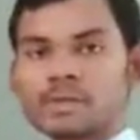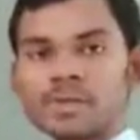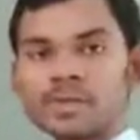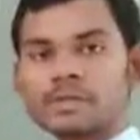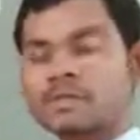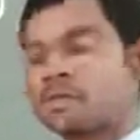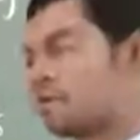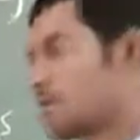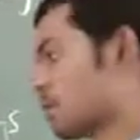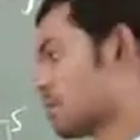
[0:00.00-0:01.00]
Okay?
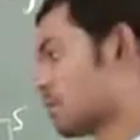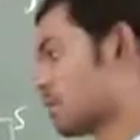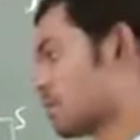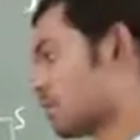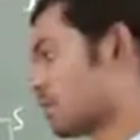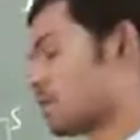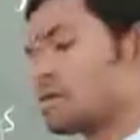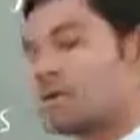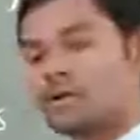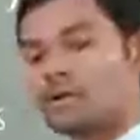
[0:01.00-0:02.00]

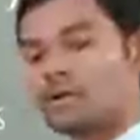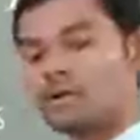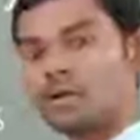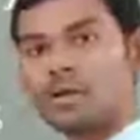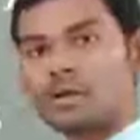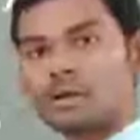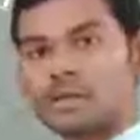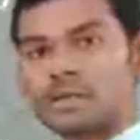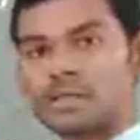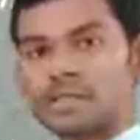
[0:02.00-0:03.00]
Now
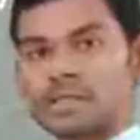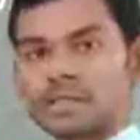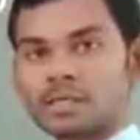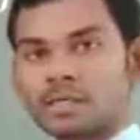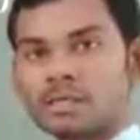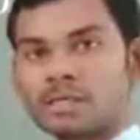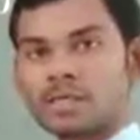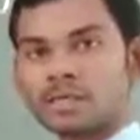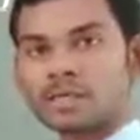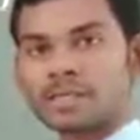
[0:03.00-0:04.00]
let us see
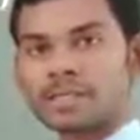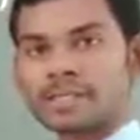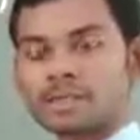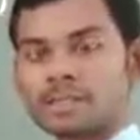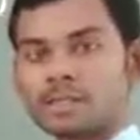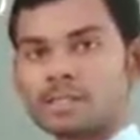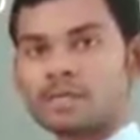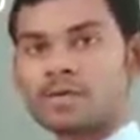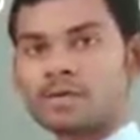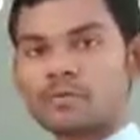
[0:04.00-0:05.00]
one more
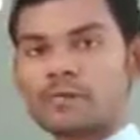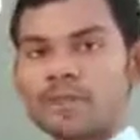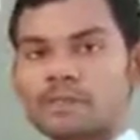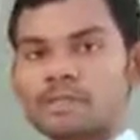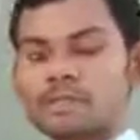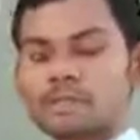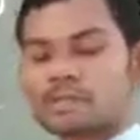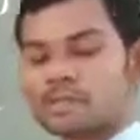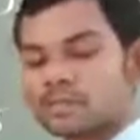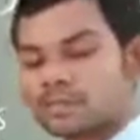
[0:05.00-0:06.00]
example from the
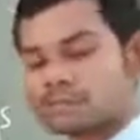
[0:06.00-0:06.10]
circle.